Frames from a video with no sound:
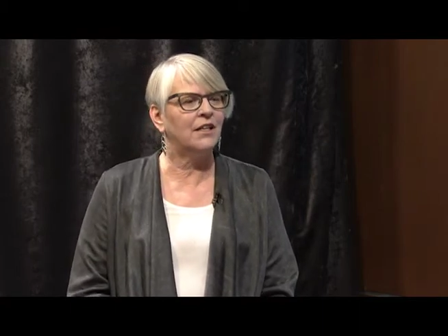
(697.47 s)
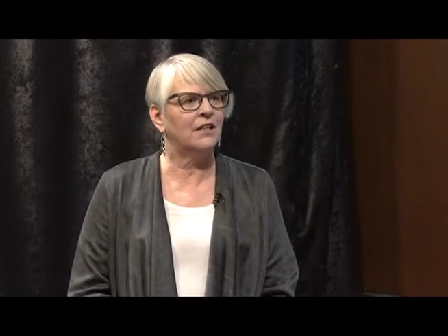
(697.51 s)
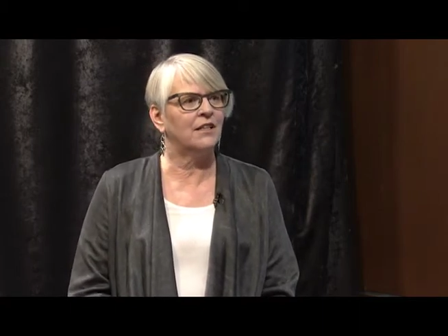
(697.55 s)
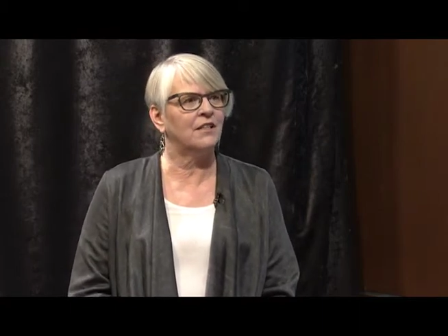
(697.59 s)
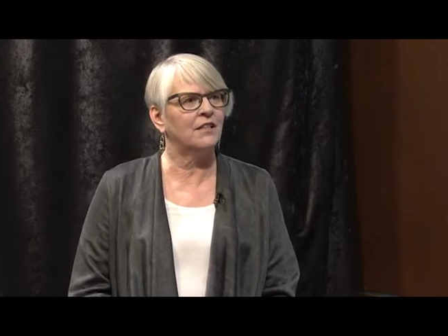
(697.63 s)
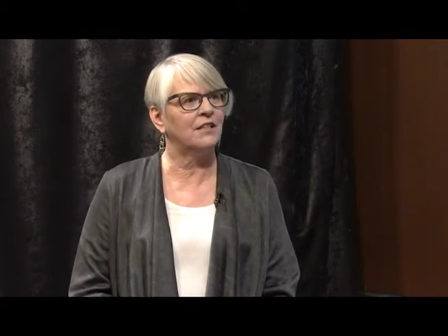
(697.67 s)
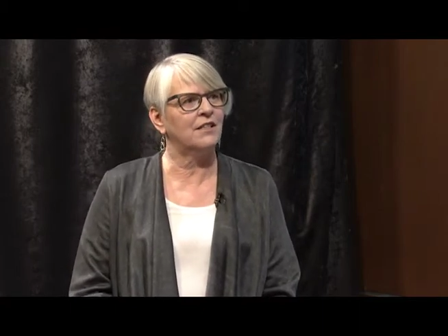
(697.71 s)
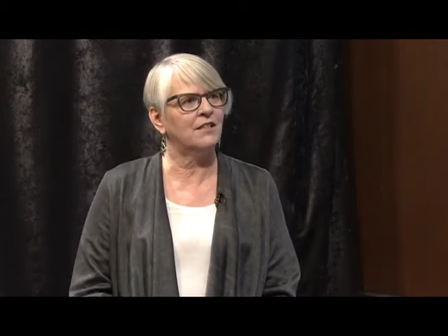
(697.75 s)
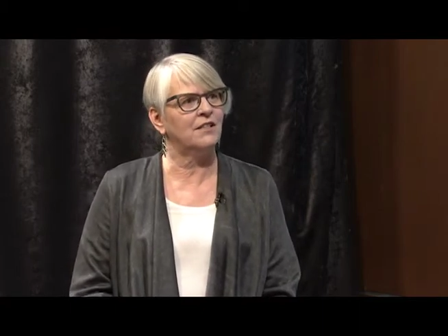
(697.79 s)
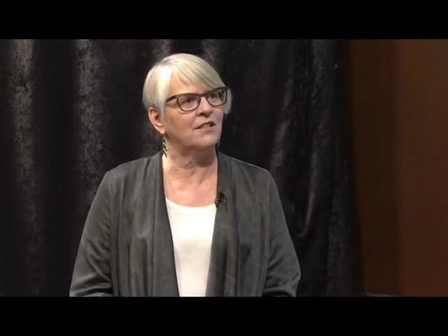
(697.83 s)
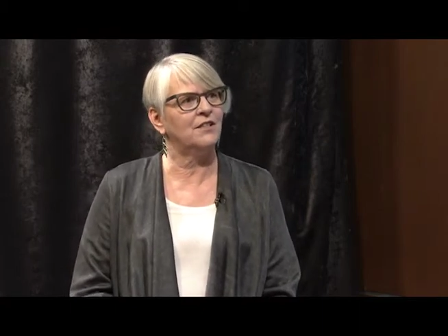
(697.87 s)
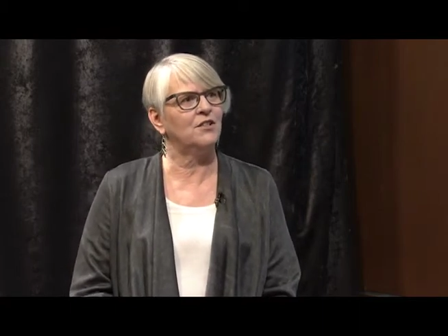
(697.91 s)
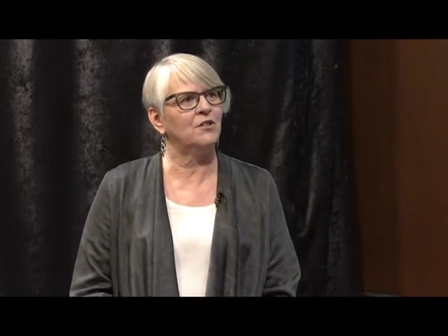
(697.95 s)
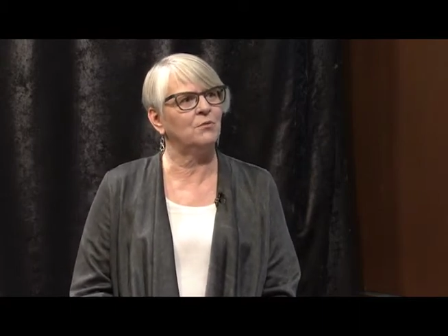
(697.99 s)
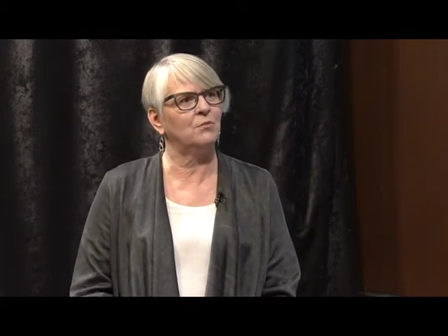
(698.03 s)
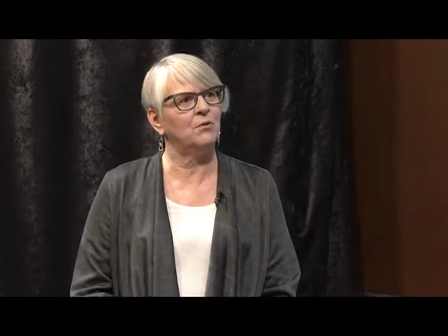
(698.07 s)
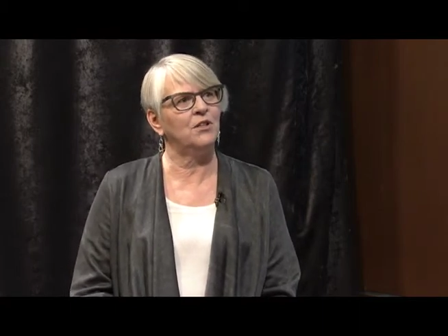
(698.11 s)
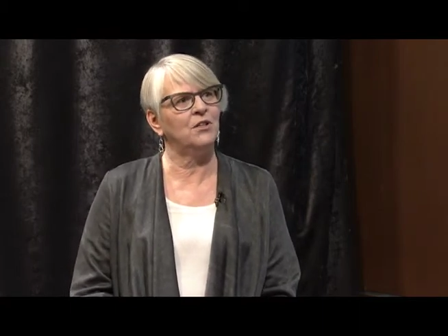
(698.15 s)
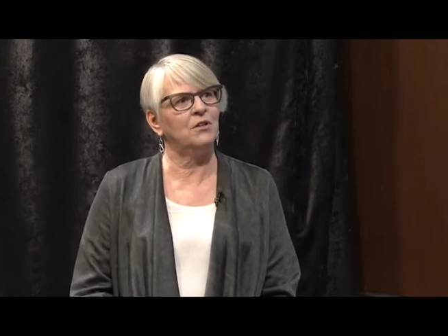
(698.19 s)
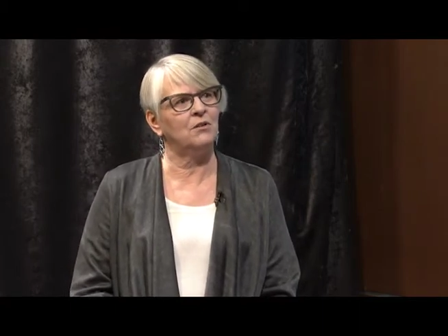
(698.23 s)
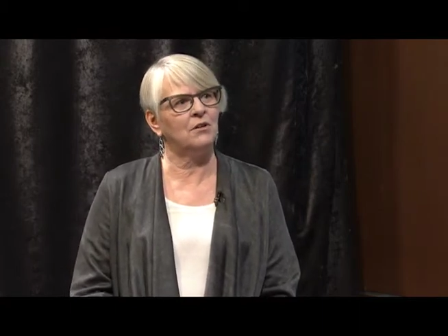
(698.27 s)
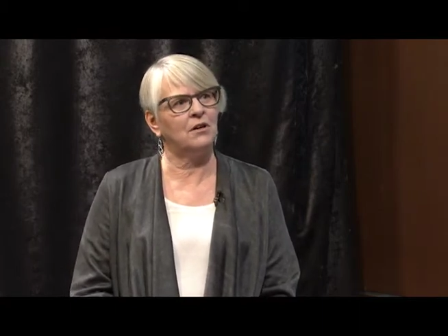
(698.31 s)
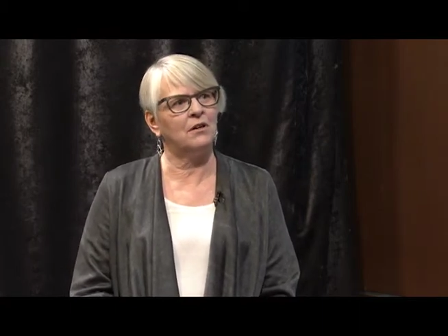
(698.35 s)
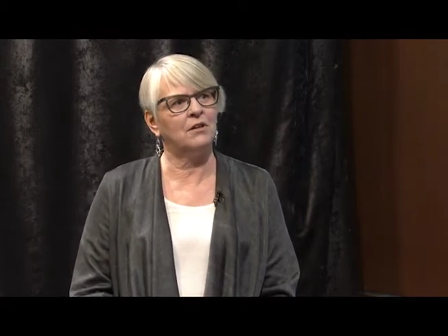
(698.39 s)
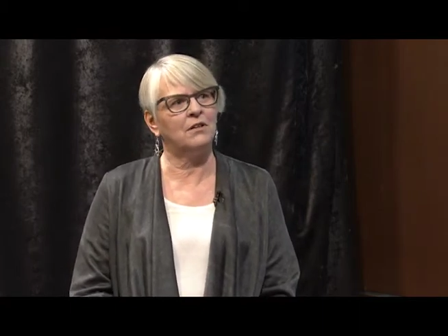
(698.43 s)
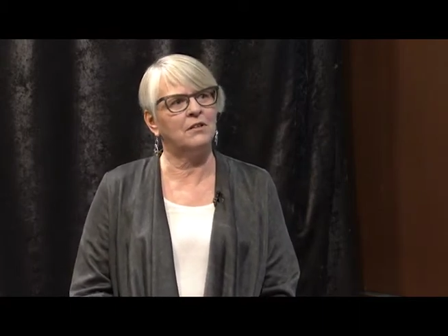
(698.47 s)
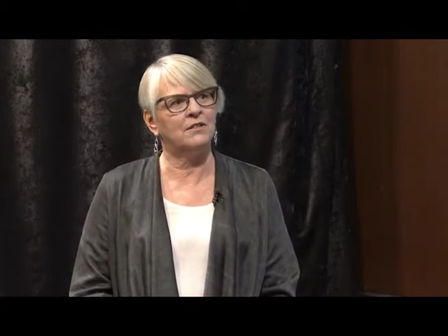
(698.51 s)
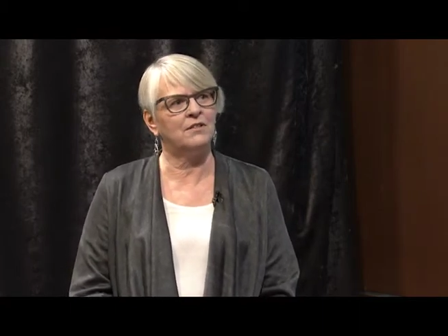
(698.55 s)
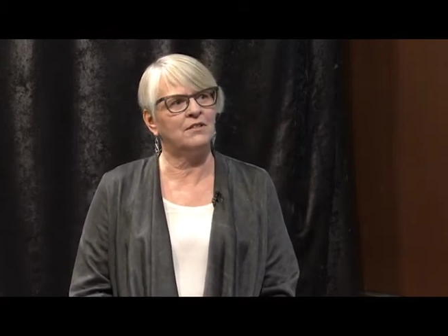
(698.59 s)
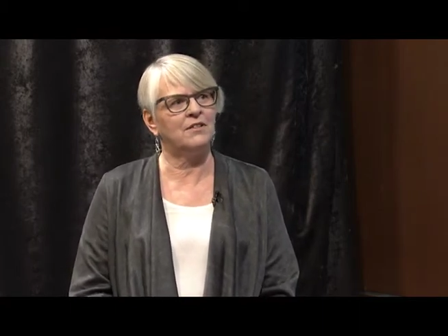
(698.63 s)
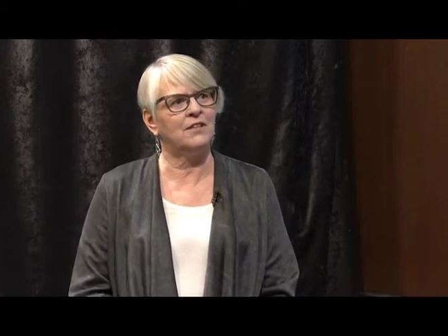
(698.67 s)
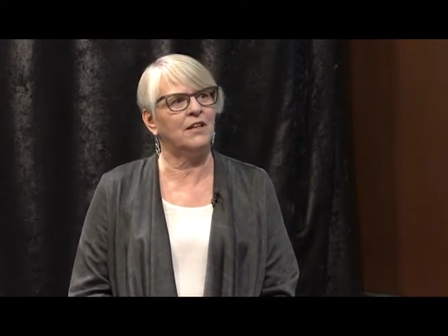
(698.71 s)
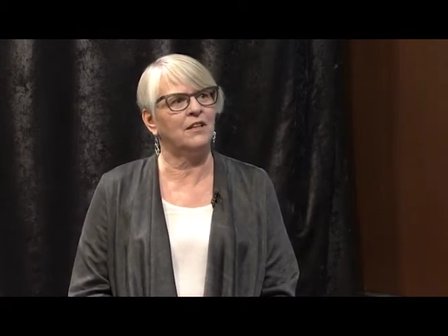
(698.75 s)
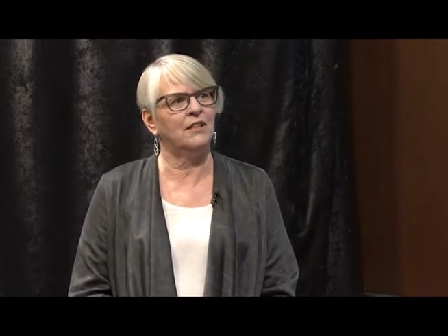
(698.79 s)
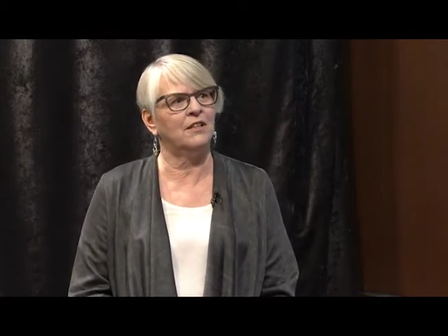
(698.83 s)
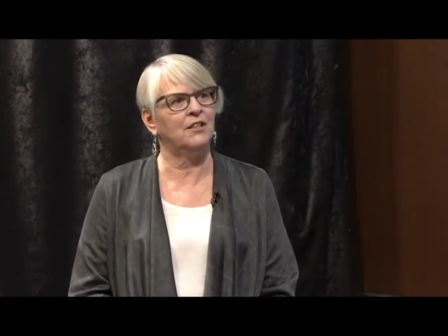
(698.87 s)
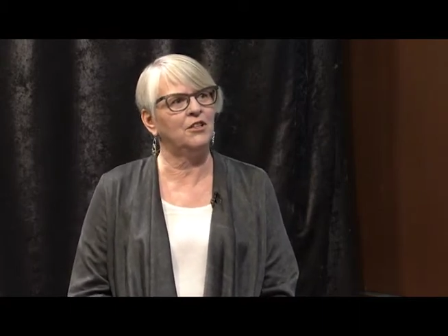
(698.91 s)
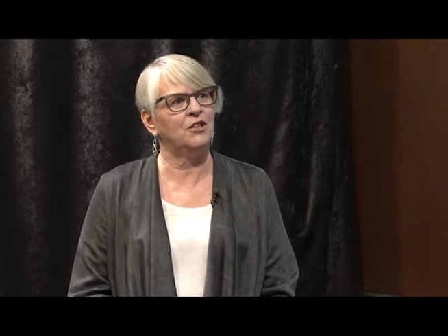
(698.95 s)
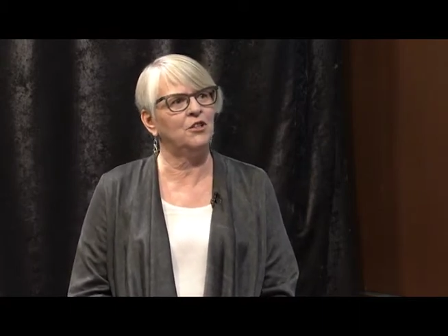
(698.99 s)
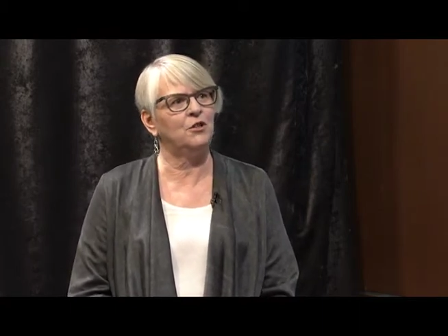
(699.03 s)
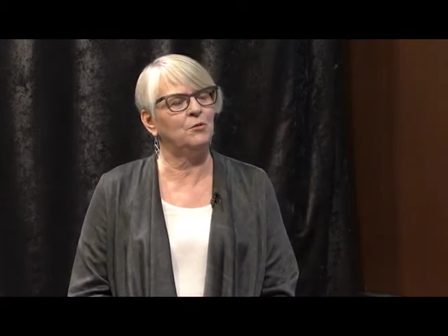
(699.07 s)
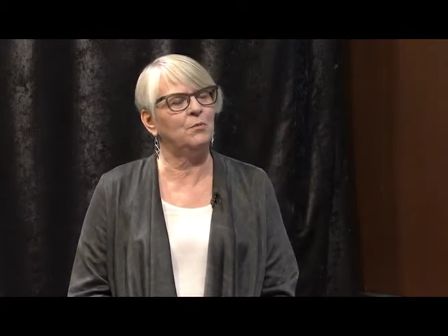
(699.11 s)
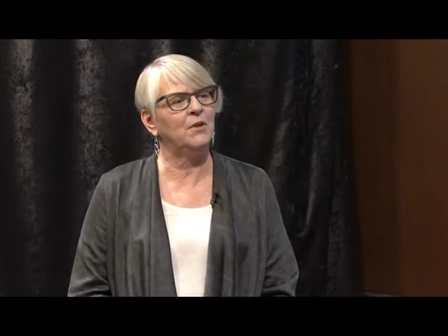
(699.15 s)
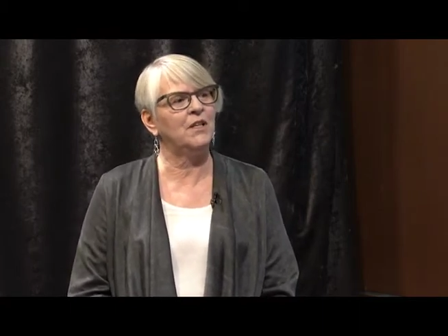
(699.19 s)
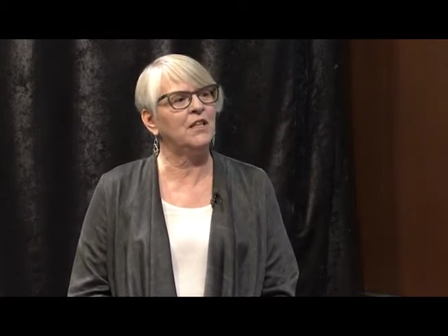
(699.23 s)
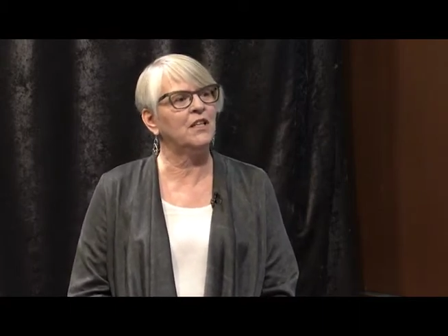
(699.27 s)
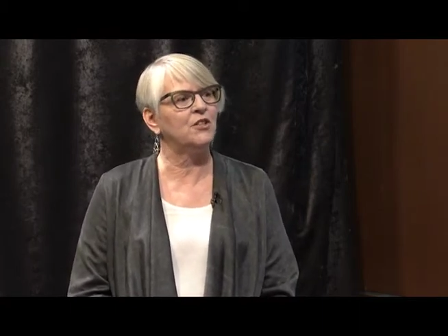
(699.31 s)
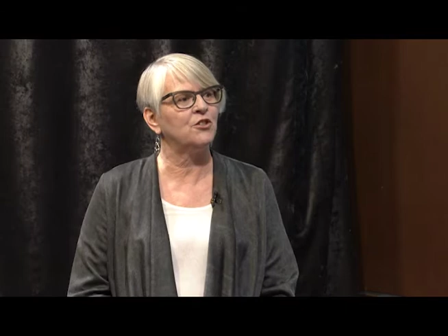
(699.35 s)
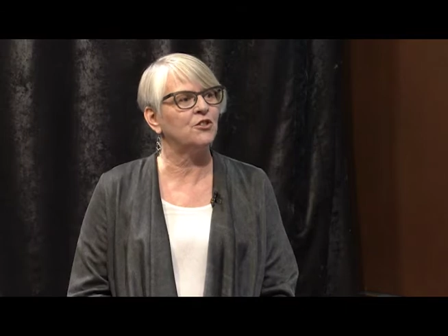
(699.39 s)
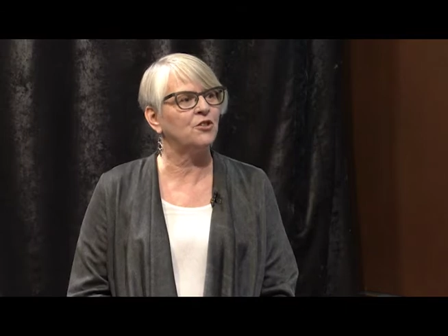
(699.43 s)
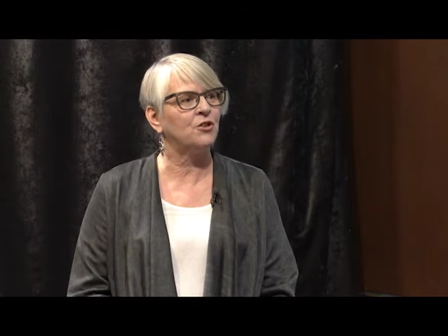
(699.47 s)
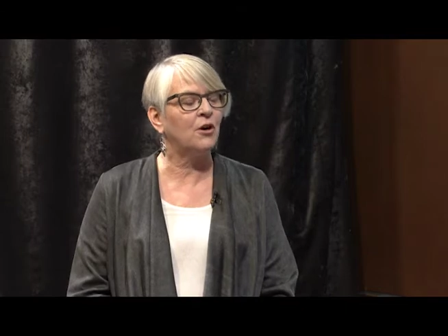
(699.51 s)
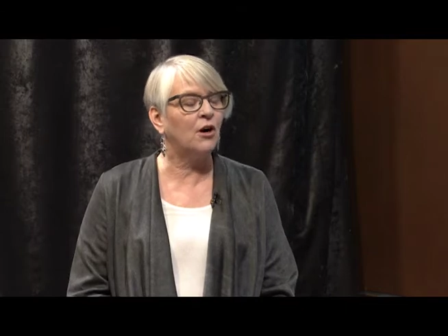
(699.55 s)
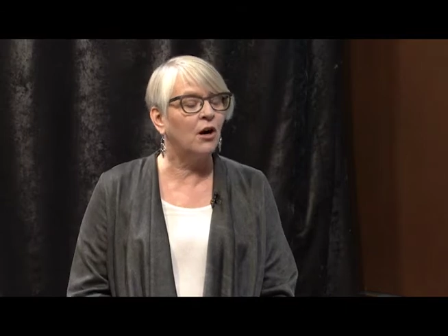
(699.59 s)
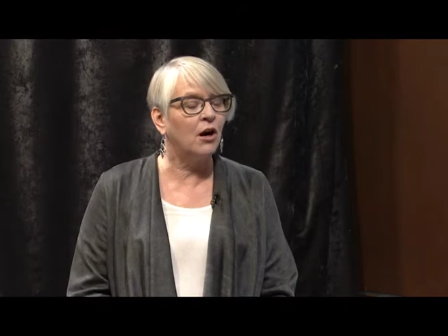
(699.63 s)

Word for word: and listen to what your heart is telling you because your